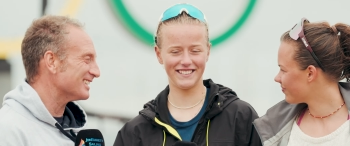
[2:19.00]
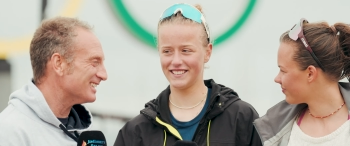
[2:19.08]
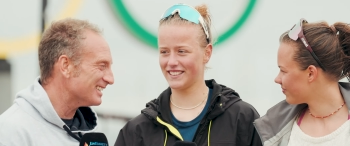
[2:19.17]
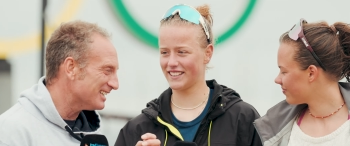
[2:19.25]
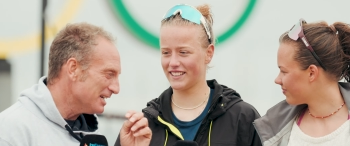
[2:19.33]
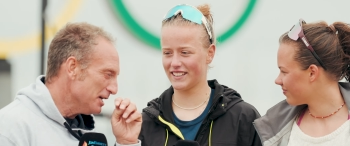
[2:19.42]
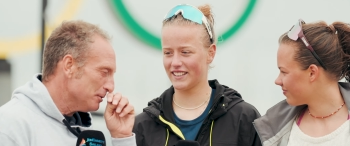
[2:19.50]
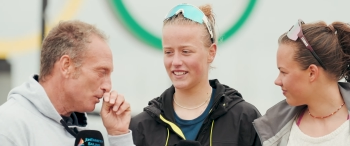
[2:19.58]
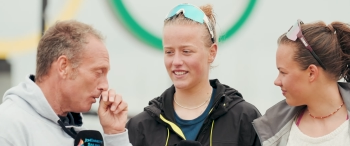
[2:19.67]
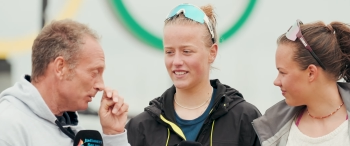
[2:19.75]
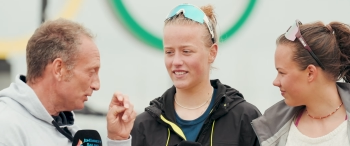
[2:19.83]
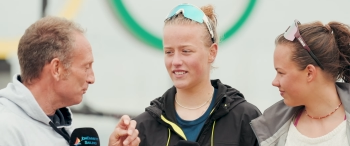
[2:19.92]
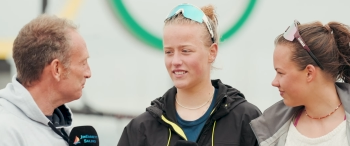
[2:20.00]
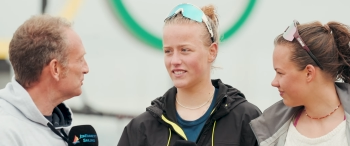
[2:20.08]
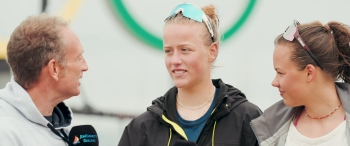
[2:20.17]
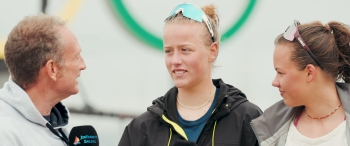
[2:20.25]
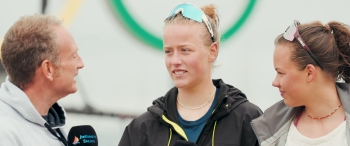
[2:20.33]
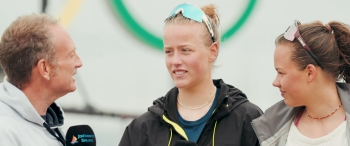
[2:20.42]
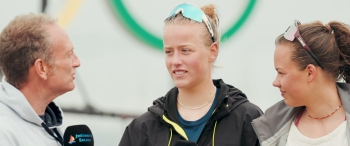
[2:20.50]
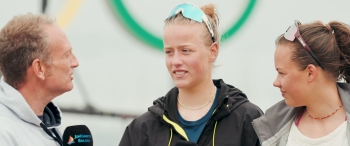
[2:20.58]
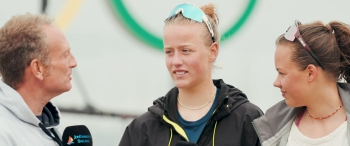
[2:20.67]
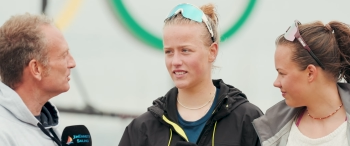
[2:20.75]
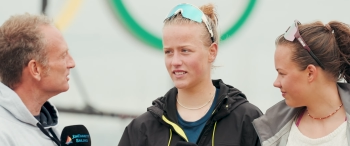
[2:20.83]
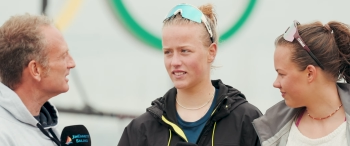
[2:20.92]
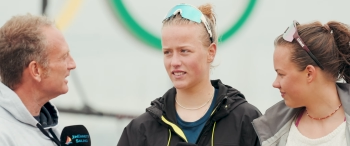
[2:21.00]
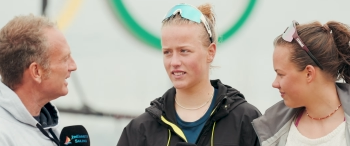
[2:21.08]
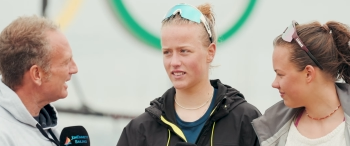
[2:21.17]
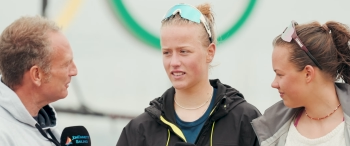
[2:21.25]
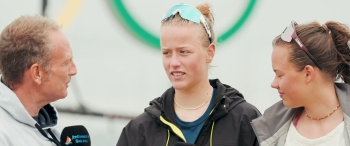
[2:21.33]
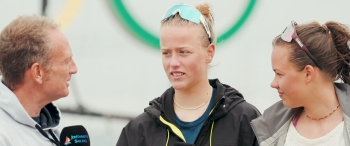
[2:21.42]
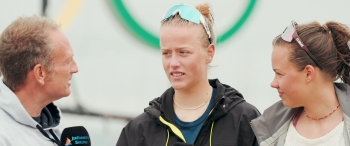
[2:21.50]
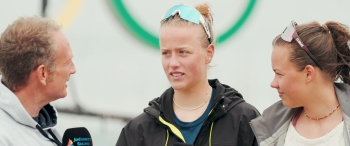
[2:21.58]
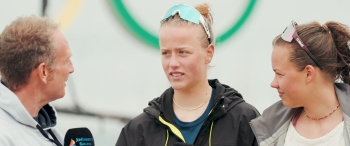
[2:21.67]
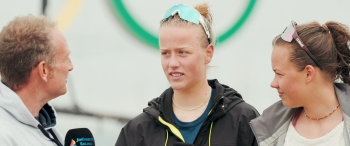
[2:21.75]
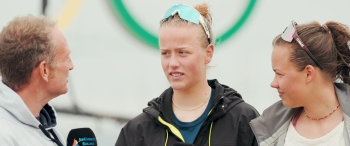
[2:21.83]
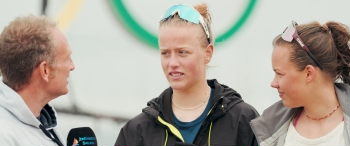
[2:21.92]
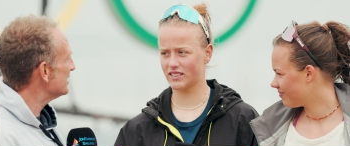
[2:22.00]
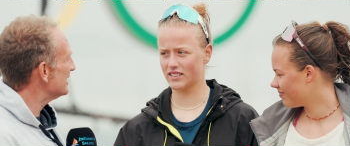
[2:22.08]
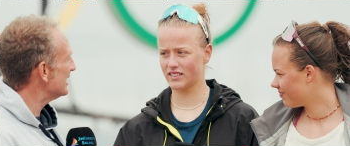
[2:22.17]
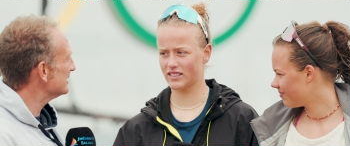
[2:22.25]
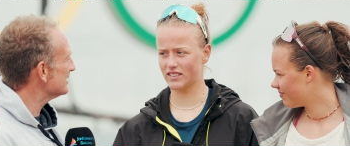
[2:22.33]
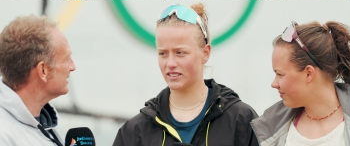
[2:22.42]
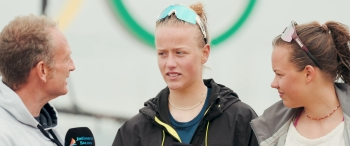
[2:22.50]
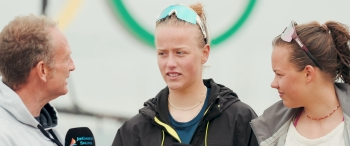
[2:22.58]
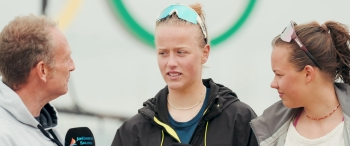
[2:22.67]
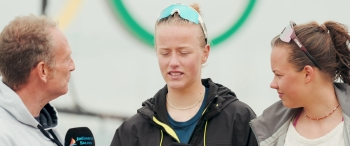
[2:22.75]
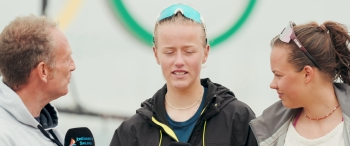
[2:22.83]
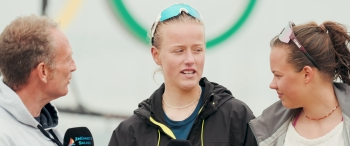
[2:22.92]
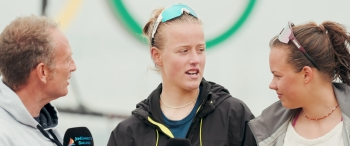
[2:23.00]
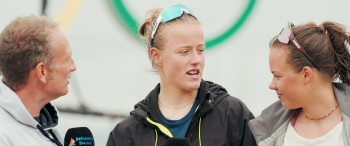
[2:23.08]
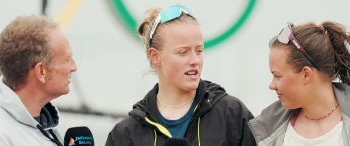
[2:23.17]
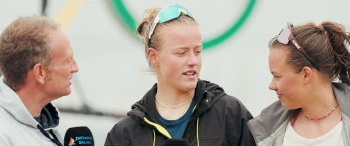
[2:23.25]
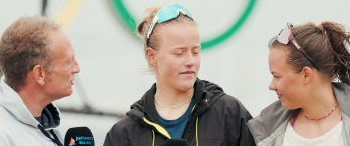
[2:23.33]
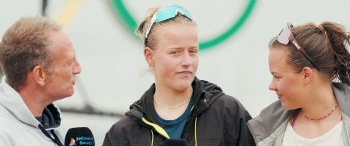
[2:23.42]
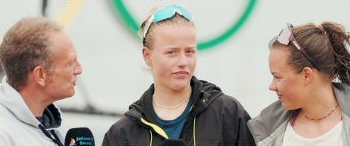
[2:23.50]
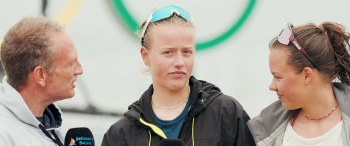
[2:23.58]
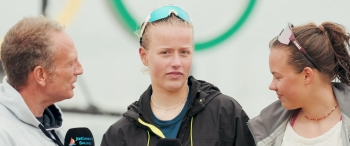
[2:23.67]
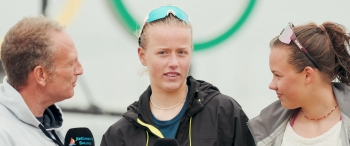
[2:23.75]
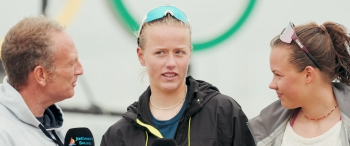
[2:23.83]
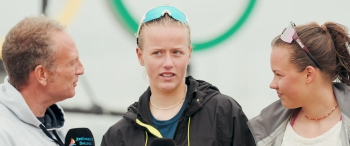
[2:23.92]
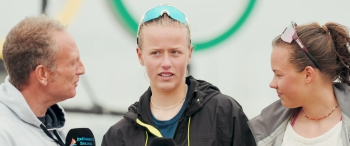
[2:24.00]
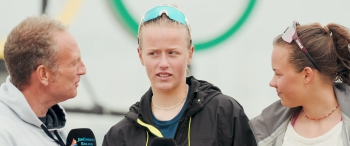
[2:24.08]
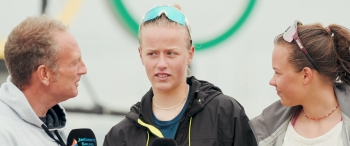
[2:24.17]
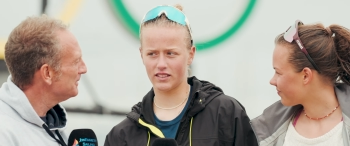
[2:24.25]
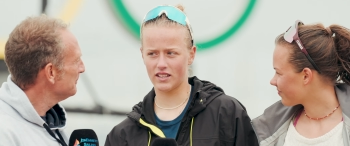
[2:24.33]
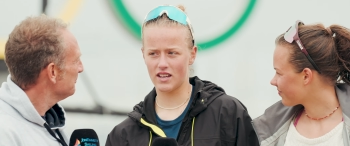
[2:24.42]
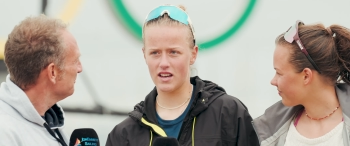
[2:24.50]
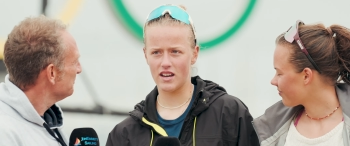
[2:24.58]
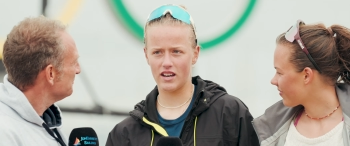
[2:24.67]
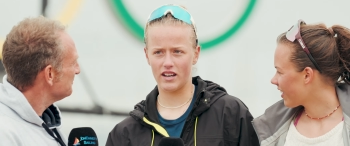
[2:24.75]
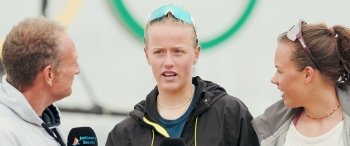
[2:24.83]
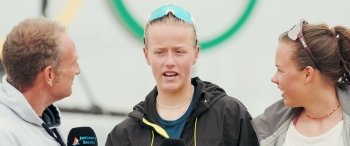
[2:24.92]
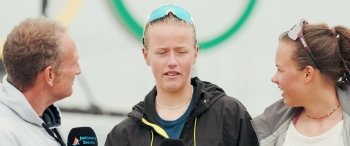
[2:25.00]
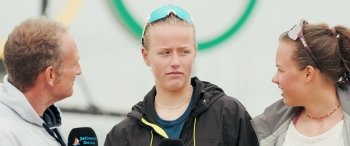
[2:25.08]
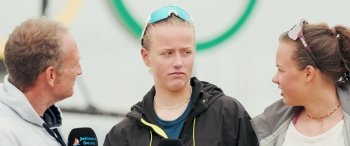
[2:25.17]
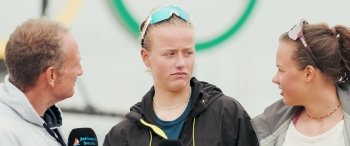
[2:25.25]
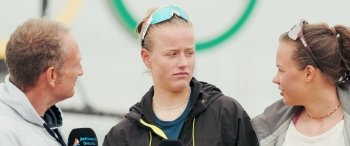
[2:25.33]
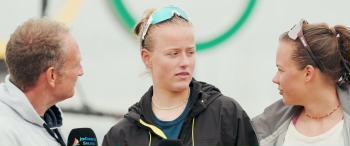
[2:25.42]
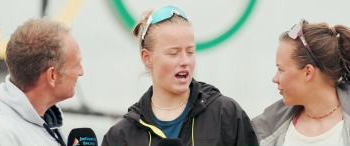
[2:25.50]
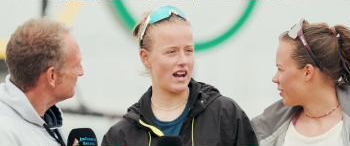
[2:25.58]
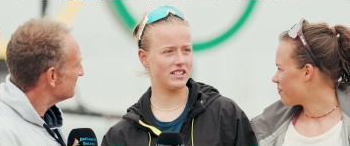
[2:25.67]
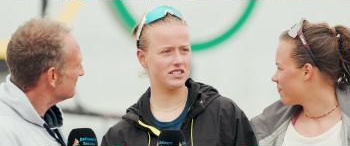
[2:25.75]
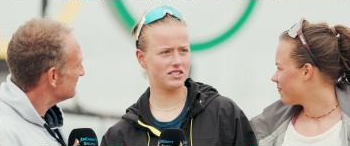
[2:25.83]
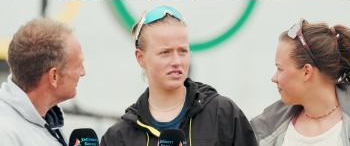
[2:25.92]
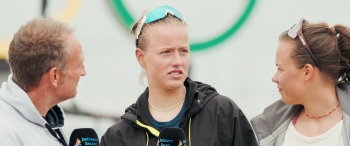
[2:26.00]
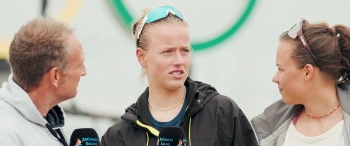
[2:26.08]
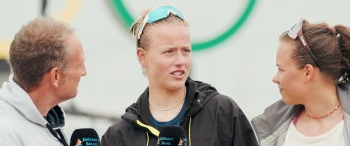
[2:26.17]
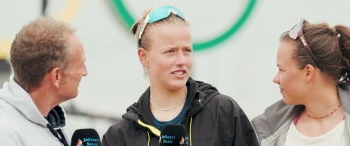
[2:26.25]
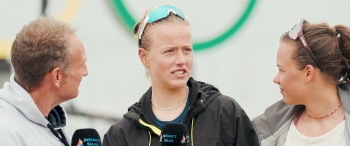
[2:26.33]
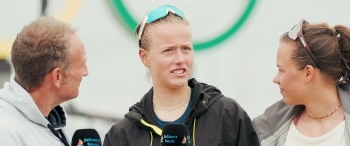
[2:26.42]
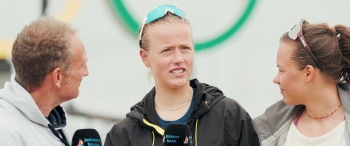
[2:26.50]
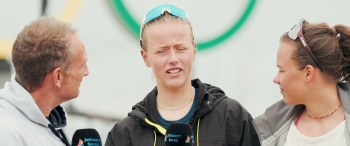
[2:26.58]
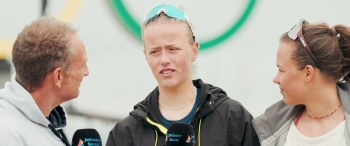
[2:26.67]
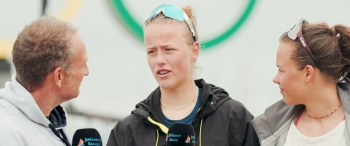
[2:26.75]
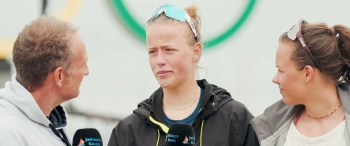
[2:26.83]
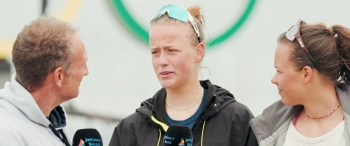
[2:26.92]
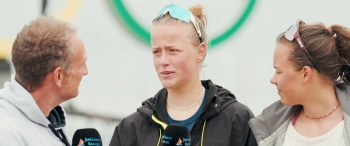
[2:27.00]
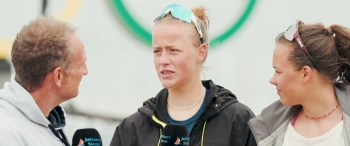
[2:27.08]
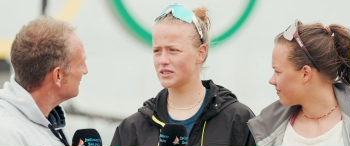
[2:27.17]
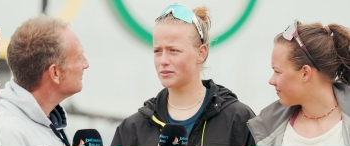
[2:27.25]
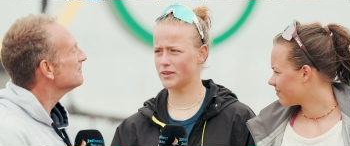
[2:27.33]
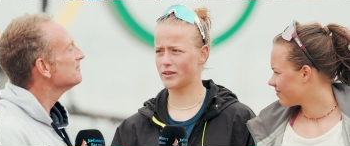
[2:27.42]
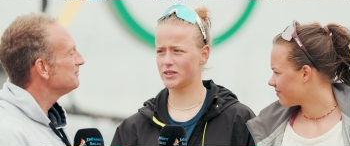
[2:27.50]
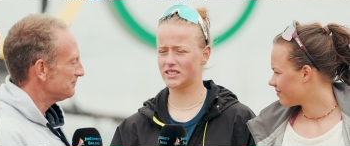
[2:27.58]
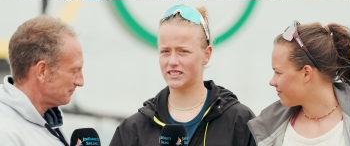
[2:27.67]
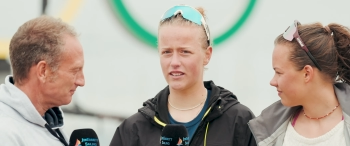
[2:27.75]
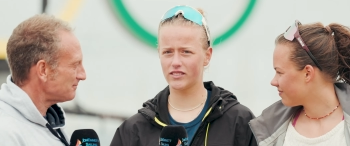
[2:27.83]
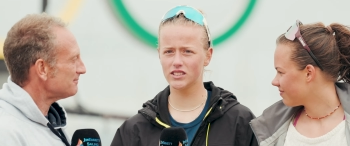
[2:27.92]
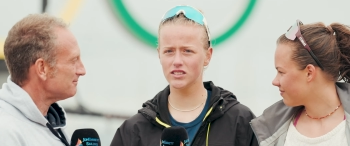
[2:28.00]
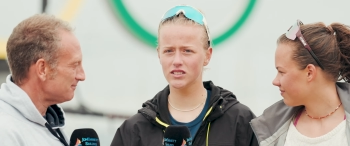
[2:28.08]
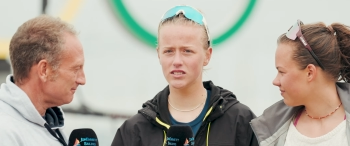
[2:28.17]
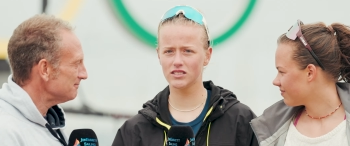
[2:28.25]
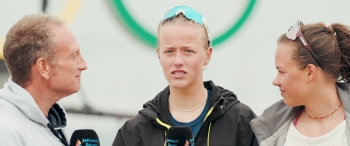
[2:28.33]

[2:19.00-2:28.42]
Speaker 1: uh, what your sailing history was and how you ended up as a, as a team? What class did you sail before?
Speaker 2: Um, I started sailing Optimist when I was seven.